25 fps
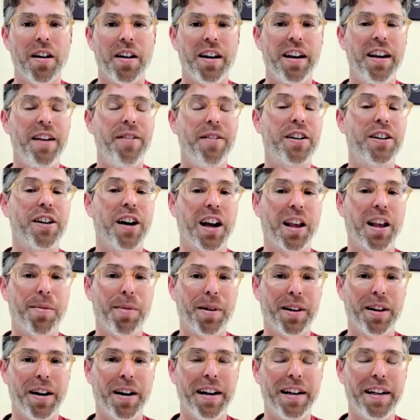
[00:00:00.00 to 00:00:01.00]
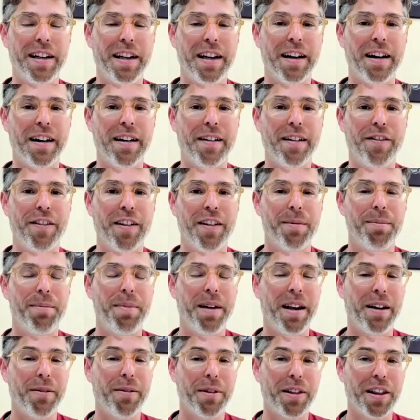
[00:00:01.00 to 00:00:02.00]
He even talks about the idea of
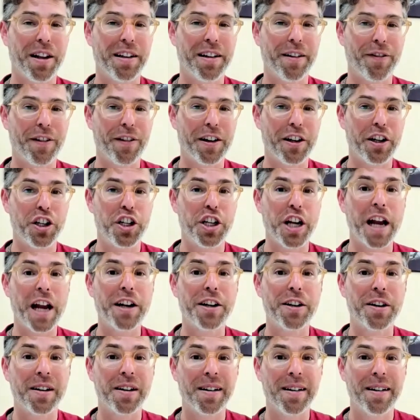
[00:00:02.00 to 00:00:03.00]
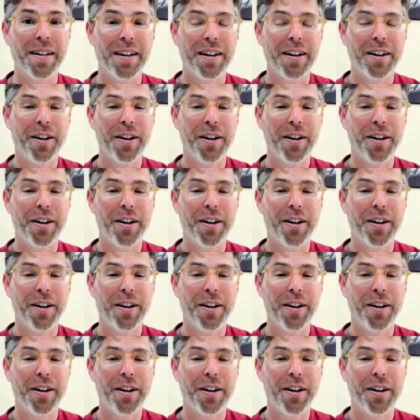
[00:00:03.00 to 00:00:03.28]
being with a different gender.